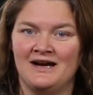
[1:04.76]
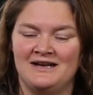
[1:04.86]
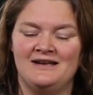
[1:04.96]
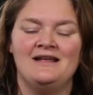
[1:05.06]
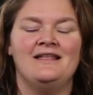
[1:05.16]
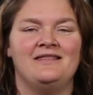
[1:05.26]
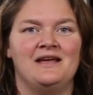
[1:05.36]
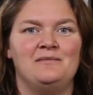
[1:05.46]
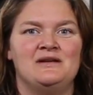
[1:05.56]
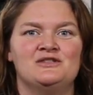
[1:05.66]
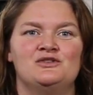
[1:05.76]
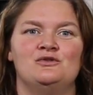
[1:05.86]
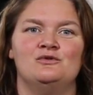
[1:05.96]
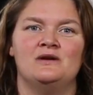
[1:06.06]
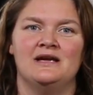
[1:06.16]
on it, that means
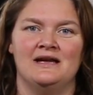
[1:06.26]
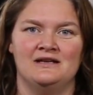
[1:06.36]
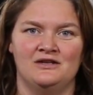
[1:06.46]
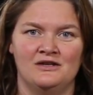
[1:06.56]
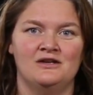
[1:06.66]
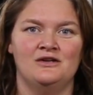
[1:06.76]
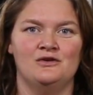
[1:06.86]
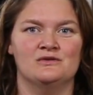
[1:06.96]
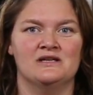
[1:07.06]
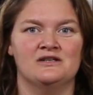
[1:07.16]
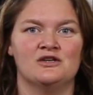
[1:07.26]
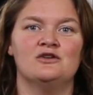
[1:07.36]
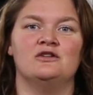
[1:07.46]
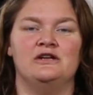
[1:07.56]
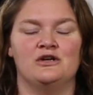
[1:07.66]
you can use it
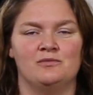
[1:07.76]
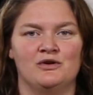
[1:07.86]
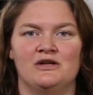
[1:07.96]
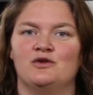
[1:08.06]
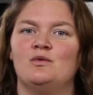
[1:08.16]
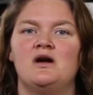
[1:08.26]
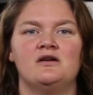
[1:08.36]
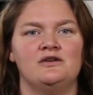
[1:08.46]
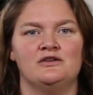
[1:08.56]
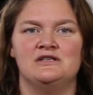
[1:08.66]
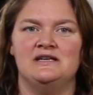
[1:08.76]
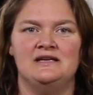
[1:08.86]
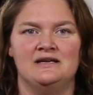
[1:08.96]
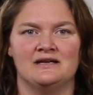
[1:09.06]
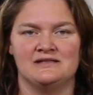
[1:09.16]
internally. You can put it in your water, your
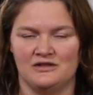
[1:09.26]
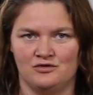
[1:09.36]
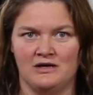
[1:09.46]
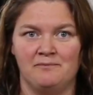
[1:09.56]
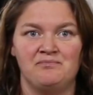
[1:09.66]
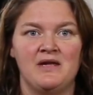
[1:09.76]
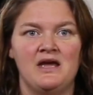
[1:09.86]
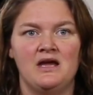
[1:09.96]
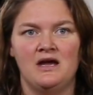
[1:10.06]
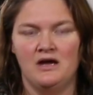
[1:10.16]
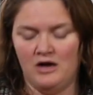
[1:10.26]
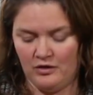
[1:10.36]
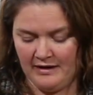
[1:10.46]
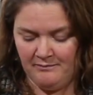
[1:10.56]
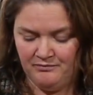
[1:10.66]
tea, etc.
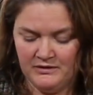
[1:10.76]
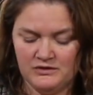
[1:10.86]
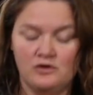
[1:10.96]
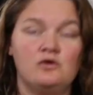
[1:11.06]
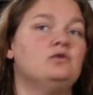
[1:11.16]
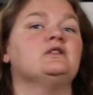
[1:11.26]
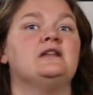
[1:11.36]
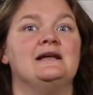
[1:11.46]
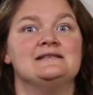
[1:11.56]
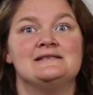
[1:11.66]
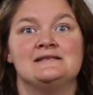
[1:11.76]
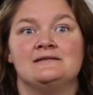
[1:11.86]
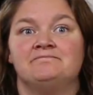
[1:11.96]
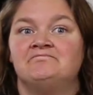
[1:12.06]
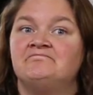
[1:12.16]
Okay, so
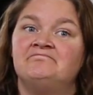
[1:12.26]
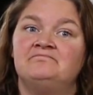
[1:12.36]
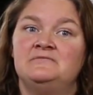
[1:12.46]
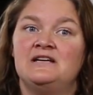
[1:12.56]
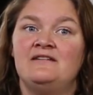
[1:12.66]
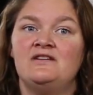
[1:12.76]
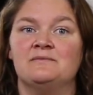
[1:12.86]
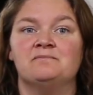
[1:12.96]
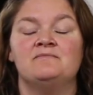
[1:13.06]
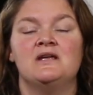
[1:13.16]
let's dive in.